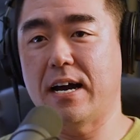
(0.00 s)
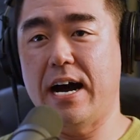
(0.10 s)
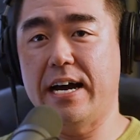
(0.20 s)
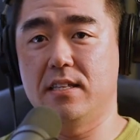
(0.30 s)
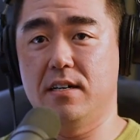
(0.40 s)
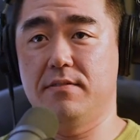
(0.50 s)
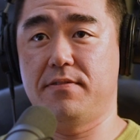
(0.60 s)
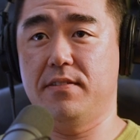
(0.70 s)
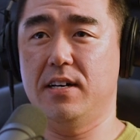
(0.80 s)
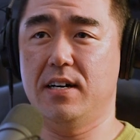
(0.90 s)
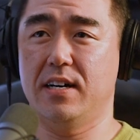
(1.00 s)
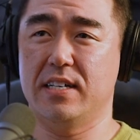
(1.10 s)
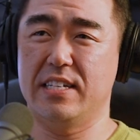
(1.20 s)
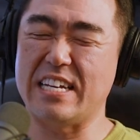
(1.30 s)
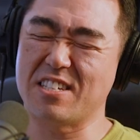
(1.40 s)
Kind of. Uh,
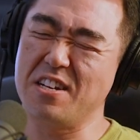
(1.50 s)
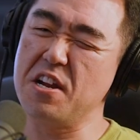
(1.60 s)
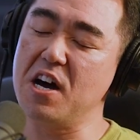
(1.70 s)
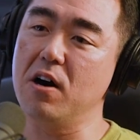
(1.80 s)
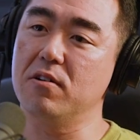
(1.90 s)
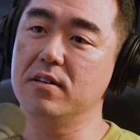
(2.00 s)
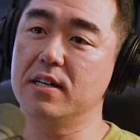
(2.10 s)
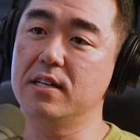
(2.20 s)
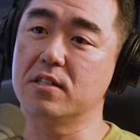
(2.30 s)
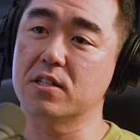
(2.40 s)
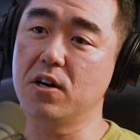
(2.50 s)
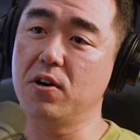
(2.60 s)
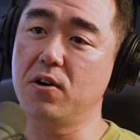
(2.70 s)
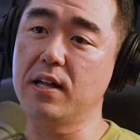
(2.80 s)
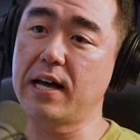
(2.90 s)
yes and no. And
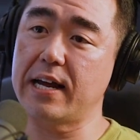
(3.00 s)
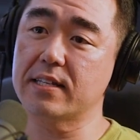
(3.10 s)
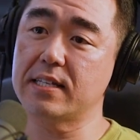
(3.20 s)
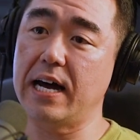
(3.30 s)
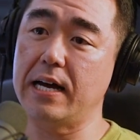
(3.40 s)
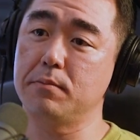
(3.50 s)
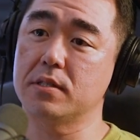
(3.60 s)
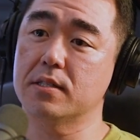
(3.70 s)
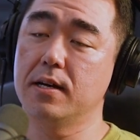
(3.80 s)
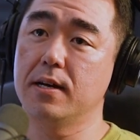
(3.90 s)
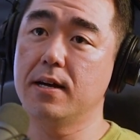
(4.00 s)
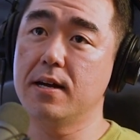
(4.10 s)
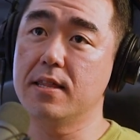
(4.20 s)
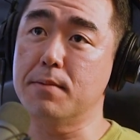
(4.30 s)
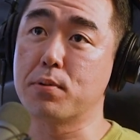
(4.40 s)
so a lot of times,
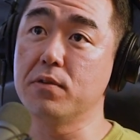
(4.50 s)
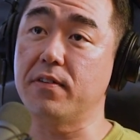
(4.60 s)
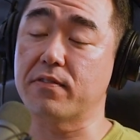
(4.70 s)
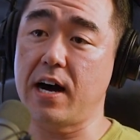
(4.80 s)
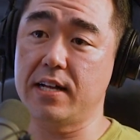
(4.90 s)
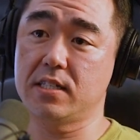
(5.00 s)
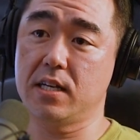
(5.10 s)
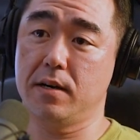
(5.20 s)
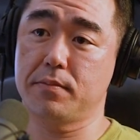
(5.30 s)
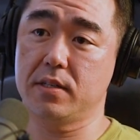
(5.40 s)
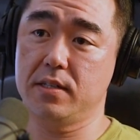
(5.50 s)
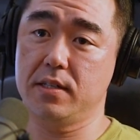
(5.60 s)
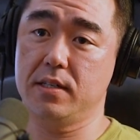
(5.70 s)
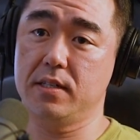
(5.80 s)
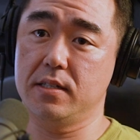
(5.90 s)
the proof of concept
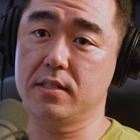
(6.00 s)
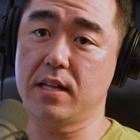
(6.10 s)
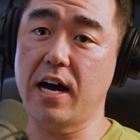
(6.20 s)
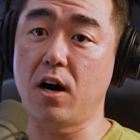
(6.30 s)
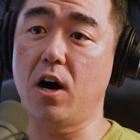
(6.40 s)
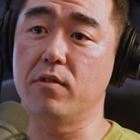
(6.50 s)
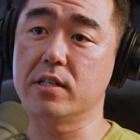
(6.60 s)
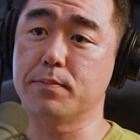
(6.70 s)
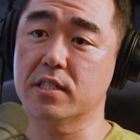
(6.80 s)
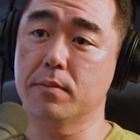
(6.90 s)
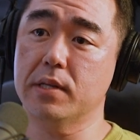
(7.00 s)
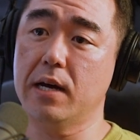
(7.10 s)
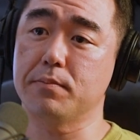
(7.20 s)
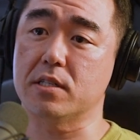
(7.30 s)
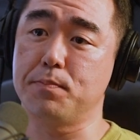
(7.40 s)
is not always, but
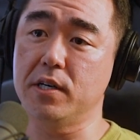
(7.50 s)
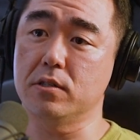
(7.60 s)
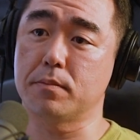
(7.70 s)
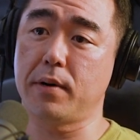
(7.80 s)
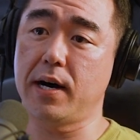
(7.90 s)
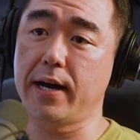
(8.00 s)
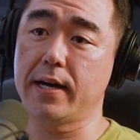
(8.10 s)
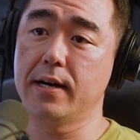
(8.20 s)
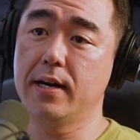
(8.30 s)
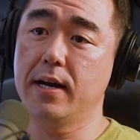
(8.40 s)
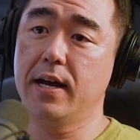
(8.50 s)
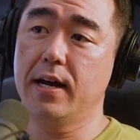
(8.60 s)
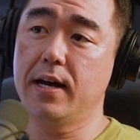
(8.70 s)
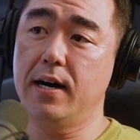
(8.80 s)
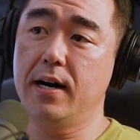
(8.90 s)
sometimes it's built by,
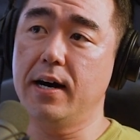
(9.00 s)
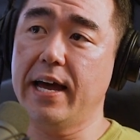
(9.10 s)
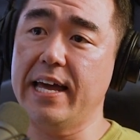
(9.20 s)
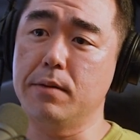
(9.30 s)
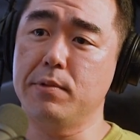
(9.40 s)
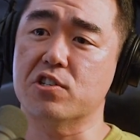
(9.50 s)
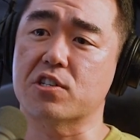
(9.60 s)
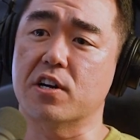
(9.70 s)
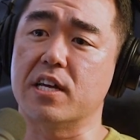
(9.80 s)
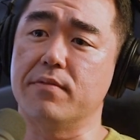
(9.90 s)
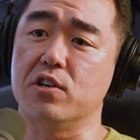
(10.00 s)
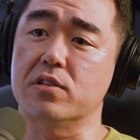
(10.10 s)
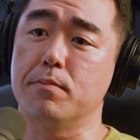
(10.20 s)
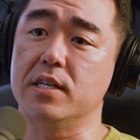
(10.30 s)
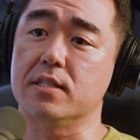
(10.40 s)
uh, hey, let me just start giving you
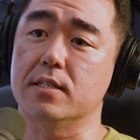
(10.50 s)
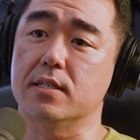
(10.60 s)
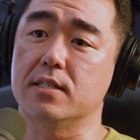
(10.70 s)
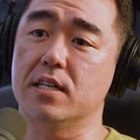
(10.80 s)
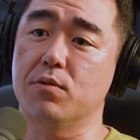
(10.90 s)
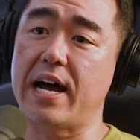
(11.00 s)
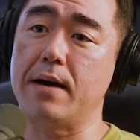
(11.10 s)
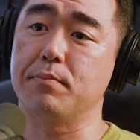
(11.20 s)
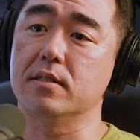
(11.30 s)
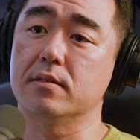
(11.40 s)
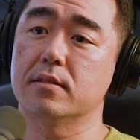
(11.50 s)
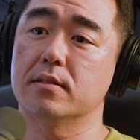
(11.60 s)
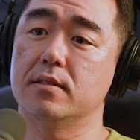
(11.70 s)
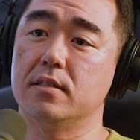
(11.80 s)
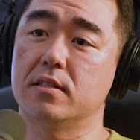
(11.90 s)
some business and see what happens.
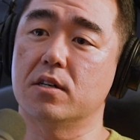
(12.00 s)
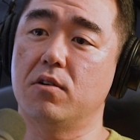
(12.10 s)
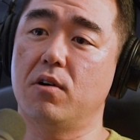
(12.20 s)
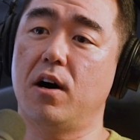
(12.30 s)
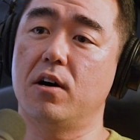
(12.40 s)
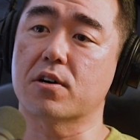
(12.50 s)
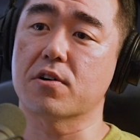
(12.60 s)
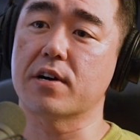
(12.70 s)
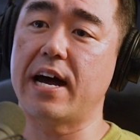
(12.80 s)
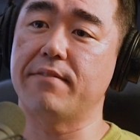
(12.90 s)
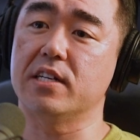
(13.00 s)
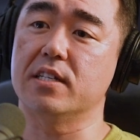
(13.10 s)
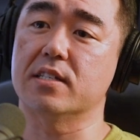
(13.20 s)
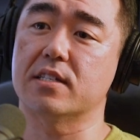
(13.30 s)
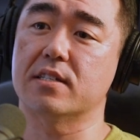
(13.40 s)
And so I'll cre- I have
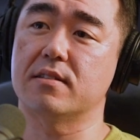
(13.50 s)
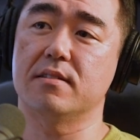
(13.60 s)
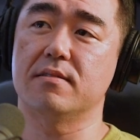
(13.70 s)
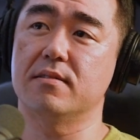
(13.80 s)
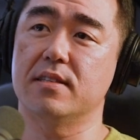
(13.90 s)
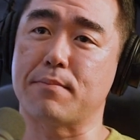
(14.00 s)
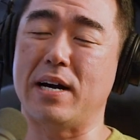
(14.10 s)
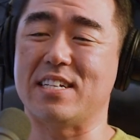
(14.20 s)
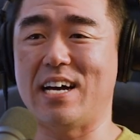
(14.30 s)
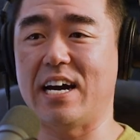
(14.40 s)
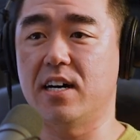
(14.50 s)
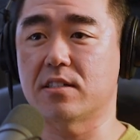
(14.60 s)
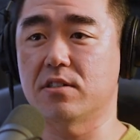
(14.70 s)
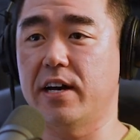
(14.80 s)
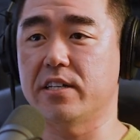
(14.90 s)
these, like my side
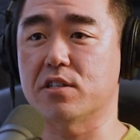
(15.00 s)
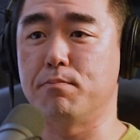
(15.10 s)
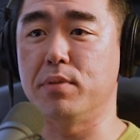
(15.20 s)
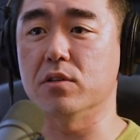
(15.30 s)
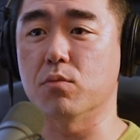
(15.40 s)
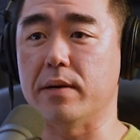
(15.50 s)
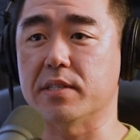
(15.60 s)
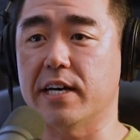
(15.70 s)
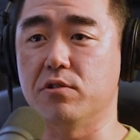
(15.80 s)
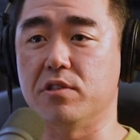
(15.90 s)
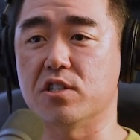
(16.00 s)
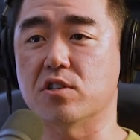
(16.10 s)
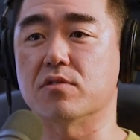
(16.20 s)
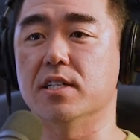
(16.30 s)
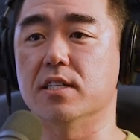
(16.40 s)
hustle, I just build webs. I do
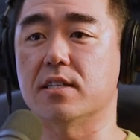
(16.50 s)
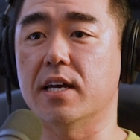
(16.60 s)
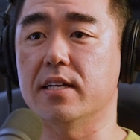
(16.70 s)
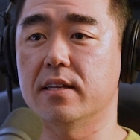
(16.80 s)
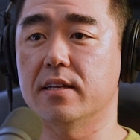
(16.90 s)
digital real estate.